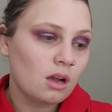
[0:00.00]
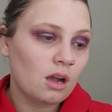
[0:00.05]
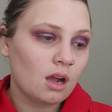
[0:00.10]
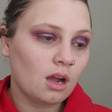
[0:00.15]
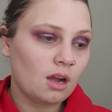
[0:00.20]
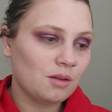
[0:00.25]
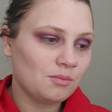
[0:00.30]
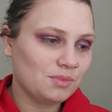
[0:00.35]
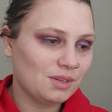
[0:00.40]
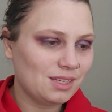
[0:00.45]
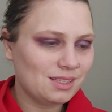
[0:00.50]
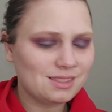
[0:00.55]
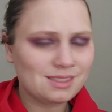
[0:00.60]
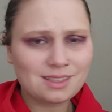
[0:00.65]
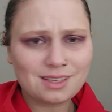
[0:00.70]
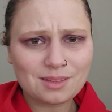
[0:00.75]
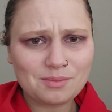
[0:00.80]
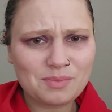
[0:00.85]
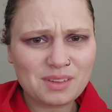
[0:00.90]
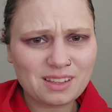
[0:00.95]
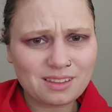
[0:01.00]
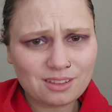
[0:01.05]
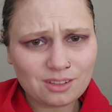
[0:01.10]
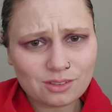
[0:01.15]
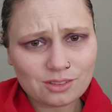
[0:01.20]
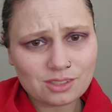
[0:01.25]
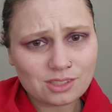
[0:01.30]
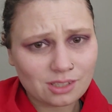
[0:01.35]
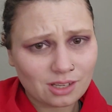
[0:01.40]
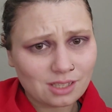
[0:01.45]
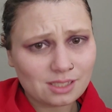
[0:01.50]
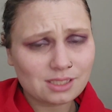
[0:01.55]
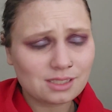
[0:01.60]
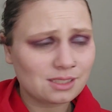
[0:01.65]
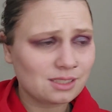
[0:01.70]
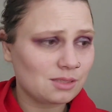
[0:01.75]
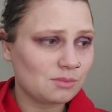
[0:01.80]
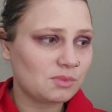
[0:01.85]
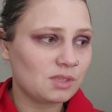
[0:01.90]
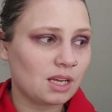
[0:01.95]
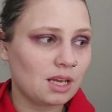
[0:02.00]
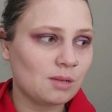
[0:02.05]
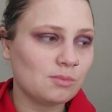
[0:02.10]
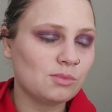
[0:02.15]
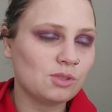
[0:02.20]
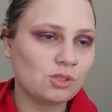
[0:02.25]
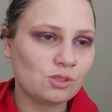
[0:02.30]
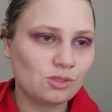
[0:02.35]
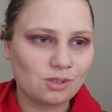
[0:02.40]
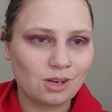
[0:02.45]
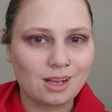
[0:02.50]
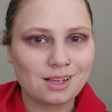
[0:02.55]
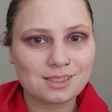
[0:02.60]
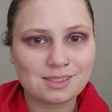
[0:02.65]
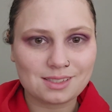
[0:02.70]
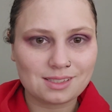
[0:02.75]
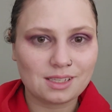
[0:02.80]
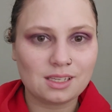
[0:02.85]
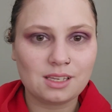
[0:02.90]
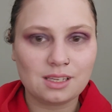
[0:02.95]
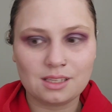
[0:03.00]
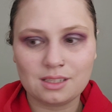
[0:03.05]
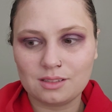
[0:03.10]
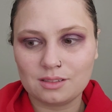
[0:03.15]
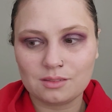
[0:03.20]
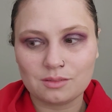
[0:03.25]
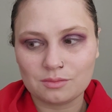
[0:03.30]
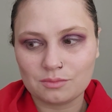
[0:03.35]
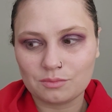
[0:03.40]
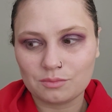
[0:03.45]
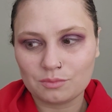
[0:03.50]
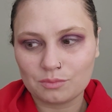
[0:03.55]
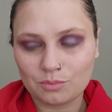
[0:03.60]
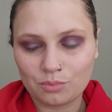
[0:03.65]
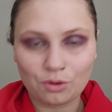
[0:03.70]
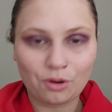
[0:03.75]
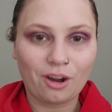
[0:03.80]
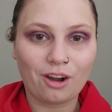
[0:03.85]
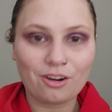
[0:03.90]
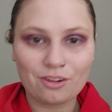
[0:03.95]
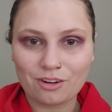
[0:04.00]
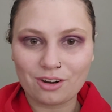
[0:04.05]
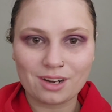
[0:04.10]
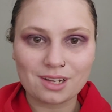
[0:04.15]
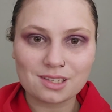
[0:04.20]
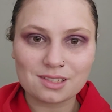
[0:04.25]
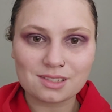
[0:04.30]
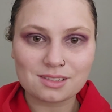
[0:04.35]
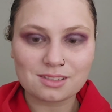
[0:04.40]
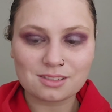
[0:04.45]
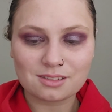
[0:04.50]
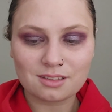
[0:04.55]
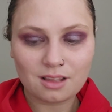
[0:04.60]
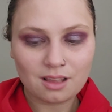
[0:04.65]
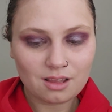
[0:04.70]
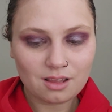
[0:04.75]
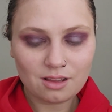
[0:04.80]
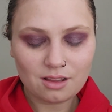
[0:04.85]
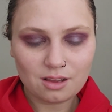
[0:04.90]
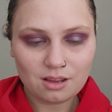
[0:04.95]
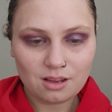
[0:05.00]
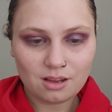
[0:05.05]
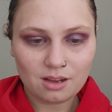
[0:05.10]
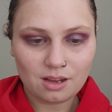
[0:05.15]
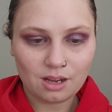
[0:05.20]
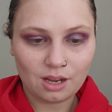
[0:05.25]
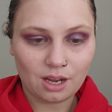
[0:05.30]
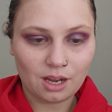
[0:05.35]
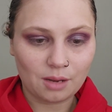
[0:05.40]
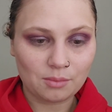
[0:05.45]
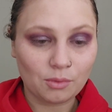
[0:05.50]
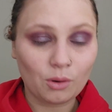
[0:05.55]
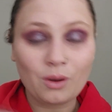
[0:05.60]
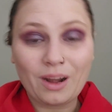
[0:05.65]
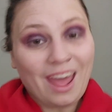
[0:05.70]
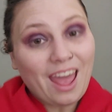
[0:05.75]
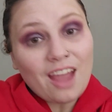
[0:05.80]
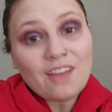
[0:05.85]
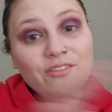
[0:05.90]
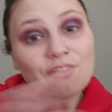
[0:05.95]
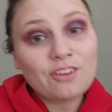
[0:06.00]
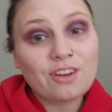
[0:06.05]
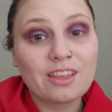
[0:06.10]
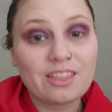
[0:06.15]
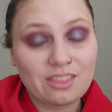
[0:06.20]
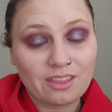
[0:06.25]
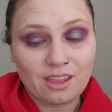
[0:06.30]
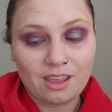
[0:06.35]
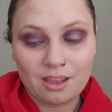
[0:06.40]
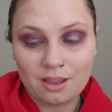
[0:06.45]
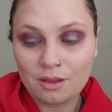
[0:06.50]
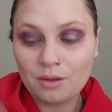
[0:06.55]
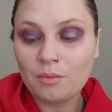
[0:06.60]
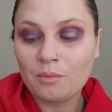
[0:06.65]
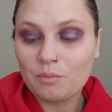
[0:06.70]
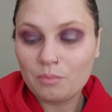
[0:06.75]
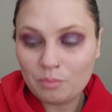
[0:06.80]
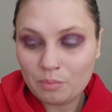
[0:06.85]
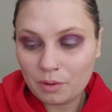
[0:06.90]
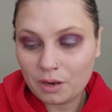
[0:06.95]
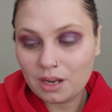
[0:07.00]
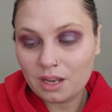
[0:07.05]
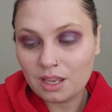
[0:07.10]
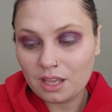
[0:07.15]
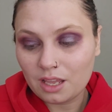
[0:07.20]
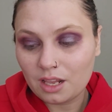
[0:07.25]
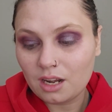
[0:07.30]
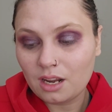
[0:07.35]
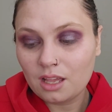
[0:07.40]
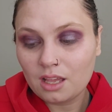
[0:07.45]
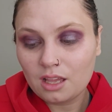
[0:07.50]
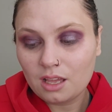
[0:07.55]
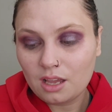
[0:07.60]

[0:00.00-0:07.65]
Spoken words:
Because it can be a little daunting sometimes. You're not seeing progress on everything, but